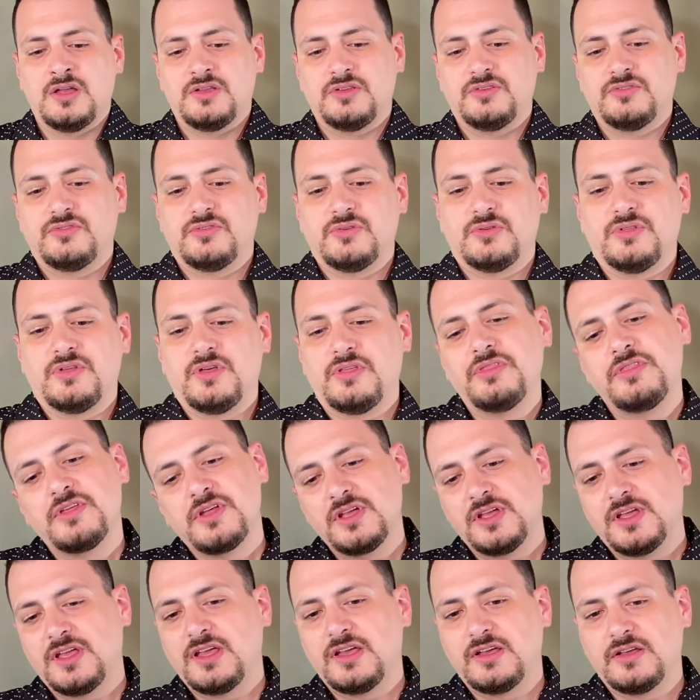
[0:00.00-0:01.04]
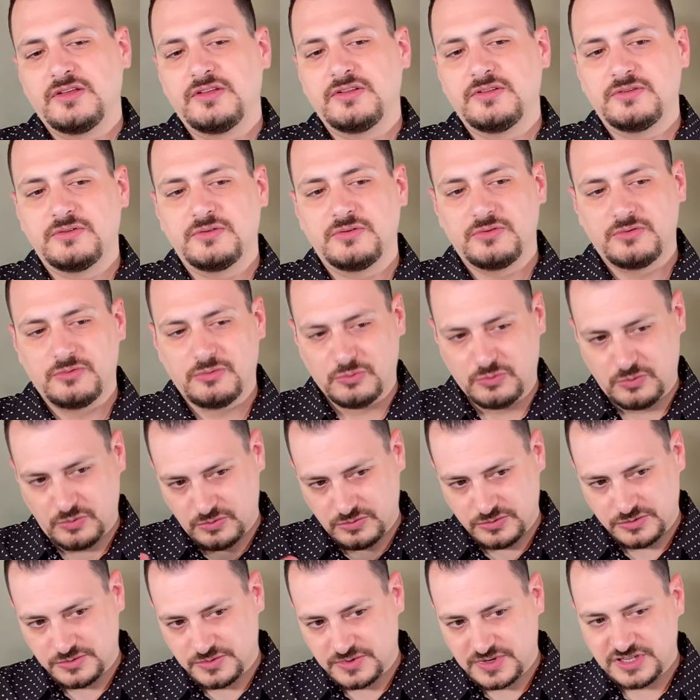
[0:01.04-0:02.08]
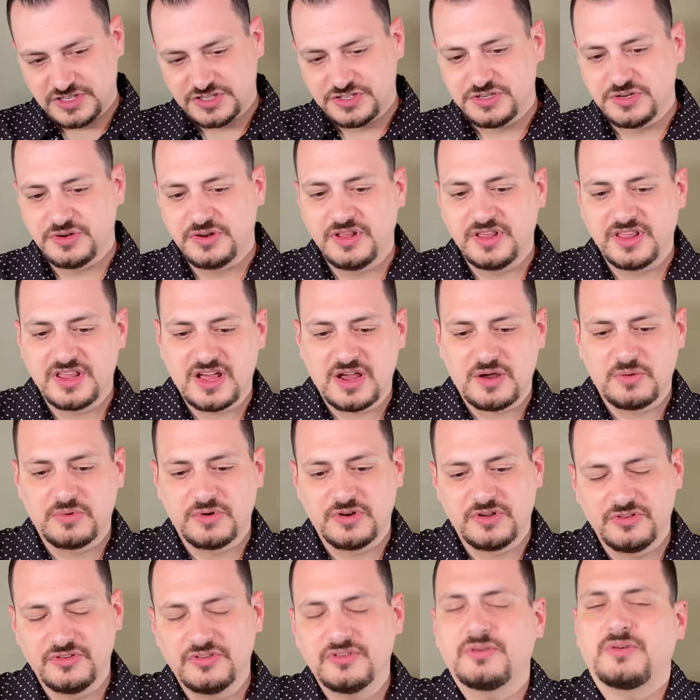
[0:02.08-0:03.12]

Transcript: So the thinking when shooting that was,